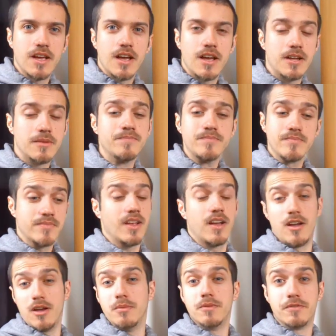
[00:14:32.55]
I
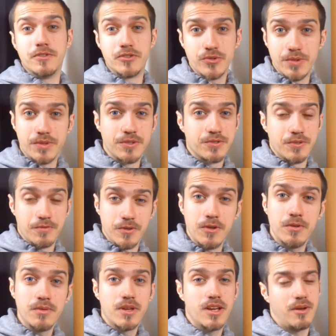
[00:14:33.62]
hope you've enjoyed this review.
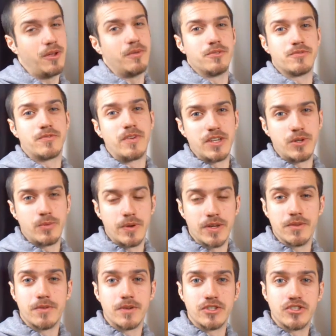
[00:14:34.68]
I know it was very quick and
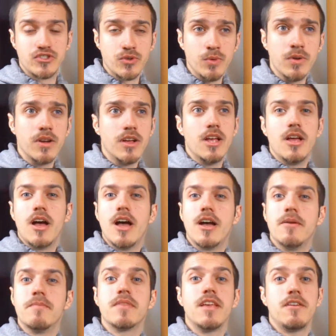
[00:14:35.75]
very short.
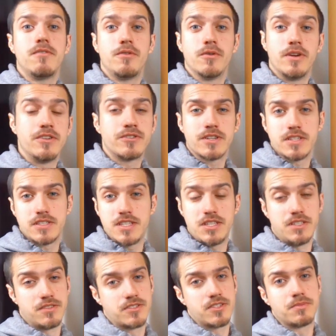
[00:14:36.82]
If you're interested, you can
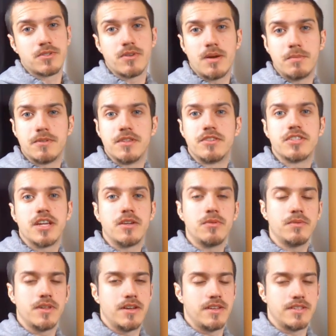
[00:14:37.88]
subscribe to the channel.
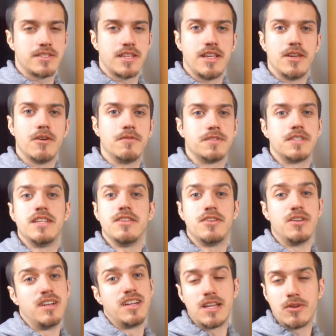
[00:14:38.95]
There is obviously you can
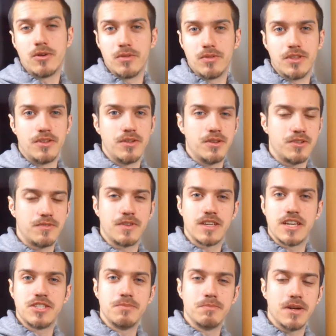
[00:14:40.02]
click on the
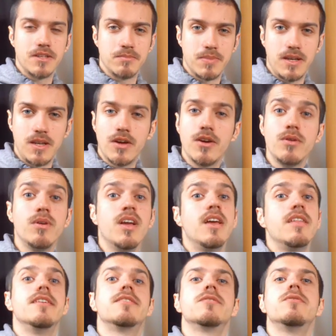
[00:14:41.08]
notification button below.
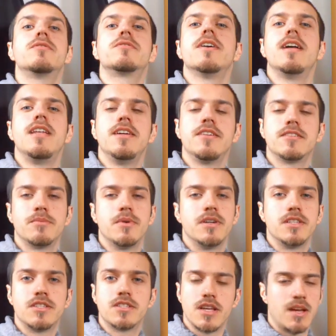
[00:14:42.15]
There's also a link to my
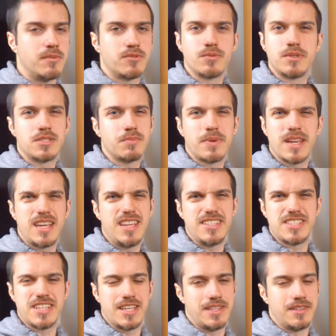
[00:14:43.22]
Twitter page
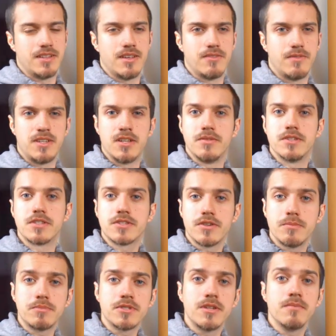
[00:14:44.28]
in the video
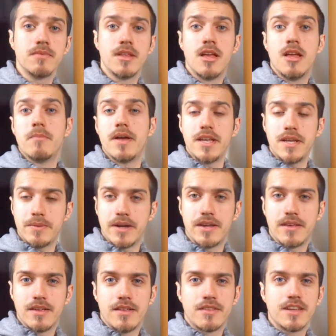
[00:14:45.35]
description. But anyway,
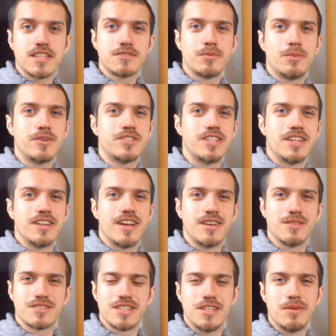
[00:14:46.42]
thanks for watching, and I'll
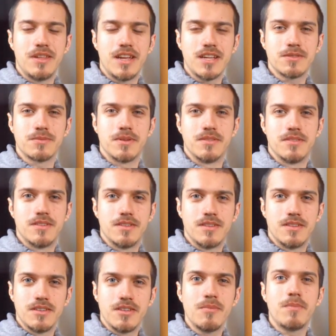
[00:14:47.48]
see you in the next one.
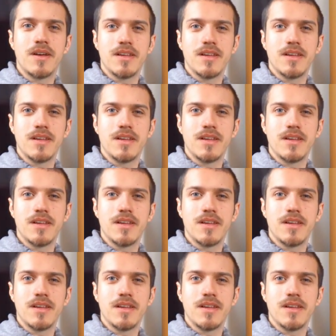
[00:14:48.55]
Goodbye.